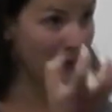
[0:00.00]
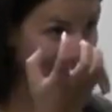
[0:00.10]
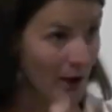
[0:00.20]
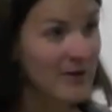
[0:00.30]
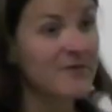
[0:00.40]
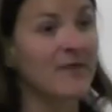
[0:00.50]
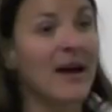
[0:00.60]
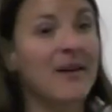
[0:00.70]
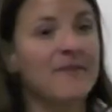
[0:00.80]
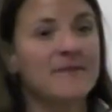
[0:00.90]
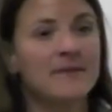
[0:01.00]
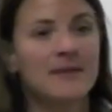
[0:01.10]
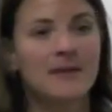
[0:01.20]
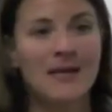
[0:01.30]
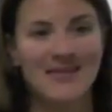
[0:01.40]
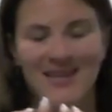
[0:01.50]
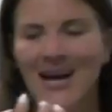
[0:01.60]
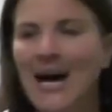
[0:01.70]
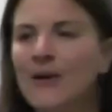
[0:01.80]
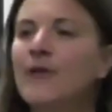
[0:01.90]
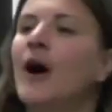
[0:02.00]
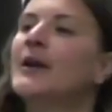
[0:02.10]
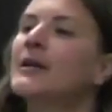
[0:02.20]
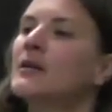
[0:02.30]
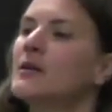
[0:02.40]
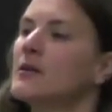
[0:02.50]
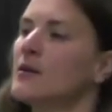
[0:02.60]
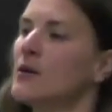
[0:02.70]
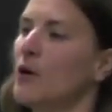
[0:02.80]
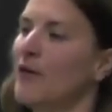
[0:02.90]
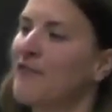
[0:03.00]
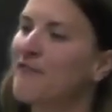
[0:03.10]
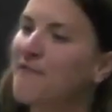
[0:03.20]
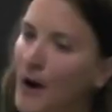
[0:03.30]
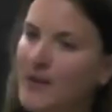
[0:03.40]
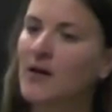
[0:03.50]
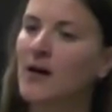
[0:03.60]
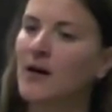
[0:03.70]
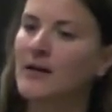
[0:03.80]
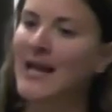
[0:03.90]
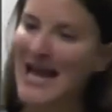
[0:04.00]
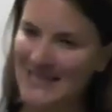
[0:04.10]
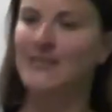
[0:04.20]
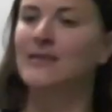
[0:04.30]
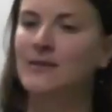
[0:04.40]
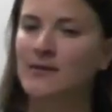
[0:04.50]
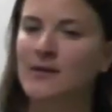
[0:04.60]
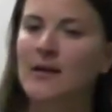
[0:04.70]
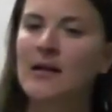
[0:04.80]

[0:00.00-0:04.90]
of all of life is a chironic or pharmacon essence,